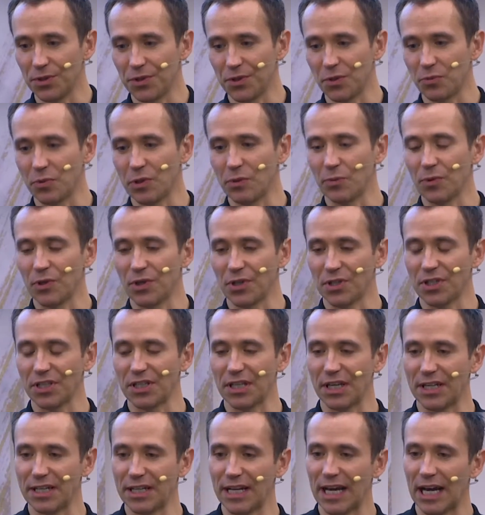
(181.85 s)
that we're working
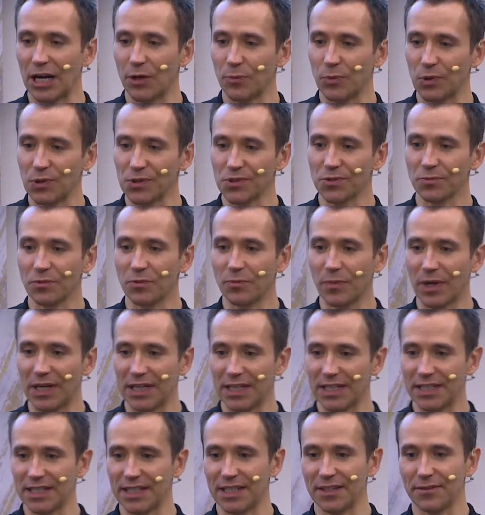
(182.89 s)
in now, but some of
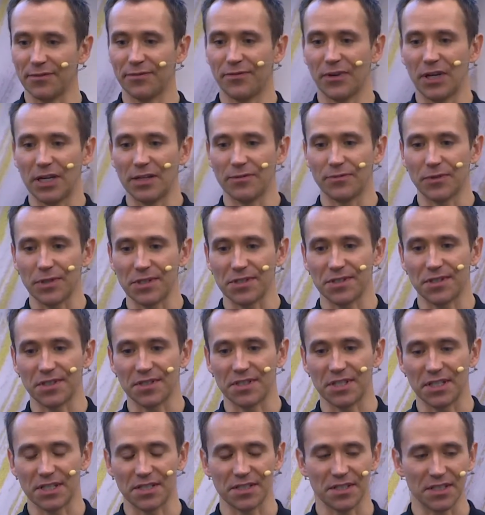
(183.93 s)
my favorite
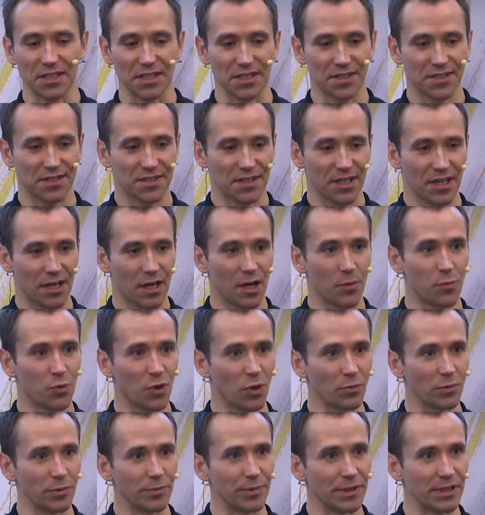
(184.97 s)
statistics are
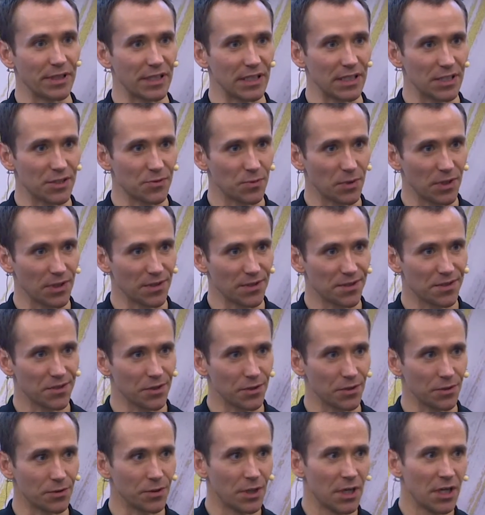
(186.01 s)
probably these ones.
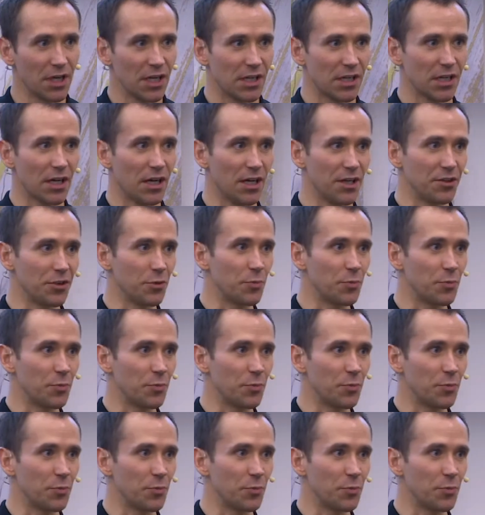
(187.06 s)
So Gartner